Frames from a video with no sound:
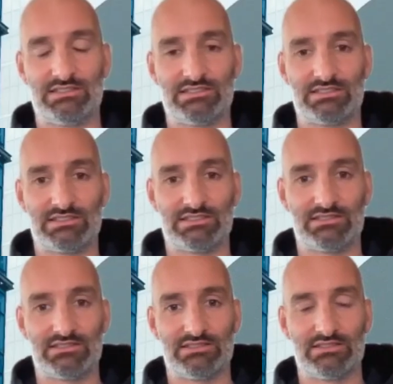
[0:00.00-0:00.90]

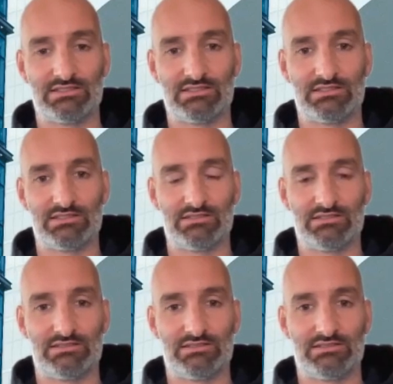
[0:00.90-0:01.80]

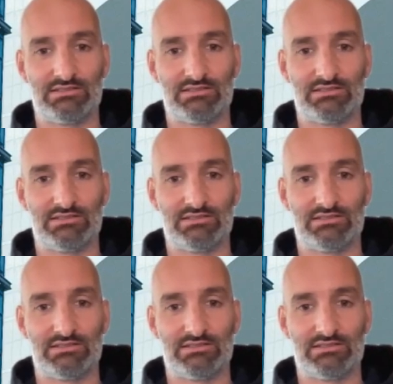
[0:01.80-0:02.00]
No words are spoken by the person on screen.